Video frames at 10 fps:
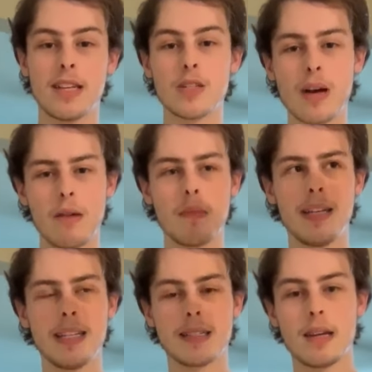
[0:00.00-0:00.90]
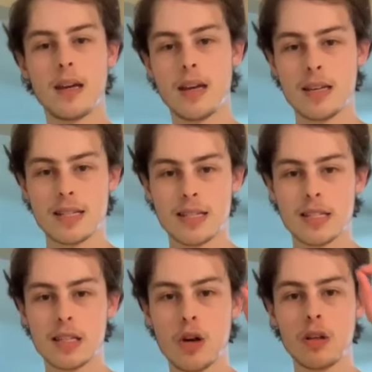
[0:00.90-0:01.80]
That's how money is
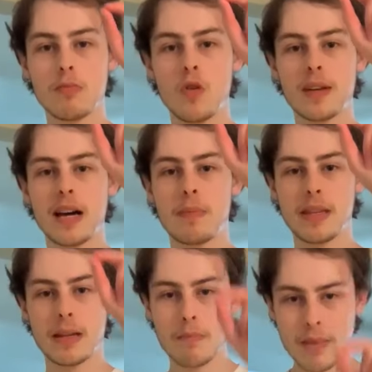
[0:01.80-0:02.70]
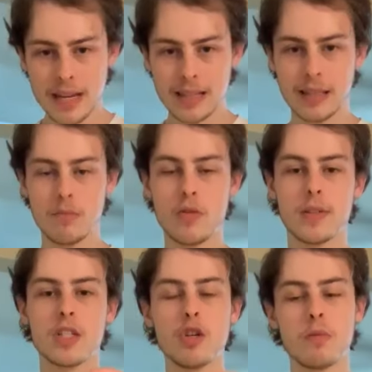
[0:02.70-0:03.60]
slowly moving up and then immediately
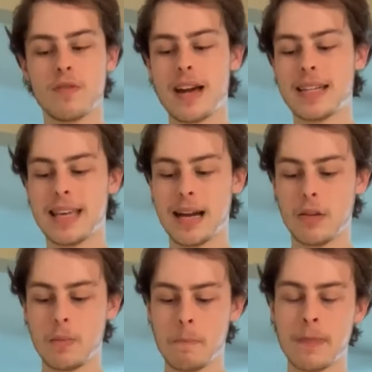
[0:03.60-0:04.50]
moving super fast down.